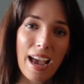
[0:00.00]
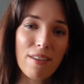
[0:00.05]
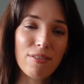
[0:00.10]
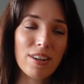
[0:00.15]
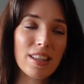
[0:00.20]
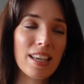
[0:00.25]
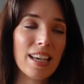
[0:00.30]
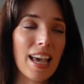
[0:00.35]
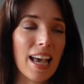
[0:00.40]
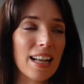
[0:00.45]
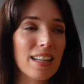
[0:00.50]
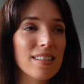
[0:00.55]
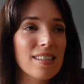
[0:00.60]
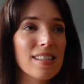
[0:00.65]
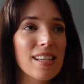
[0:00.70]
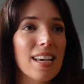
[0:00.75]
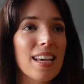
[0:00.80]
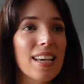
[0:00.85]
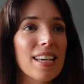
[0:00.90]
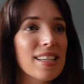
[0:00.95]
Everything else
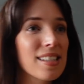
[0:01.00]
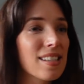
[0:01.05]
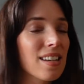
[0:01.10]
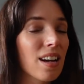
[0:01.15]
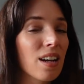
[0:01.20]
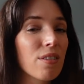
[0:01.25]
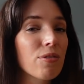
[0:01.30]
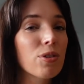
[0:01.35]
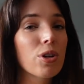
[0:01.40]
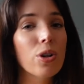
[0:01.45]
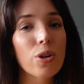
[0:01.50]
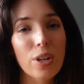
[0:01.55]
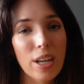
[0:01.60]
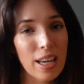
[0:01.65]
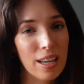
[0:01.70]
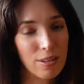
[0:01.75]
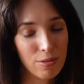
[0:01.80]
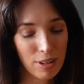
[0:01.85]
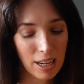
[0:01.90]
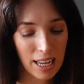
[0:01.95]
is kind of
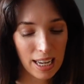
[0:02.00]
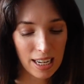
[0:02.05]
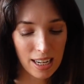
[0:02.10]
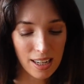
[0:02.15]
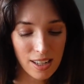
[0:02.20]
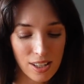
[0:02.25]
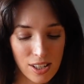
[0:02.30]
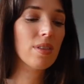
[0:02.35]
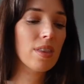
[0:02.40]
cooking related.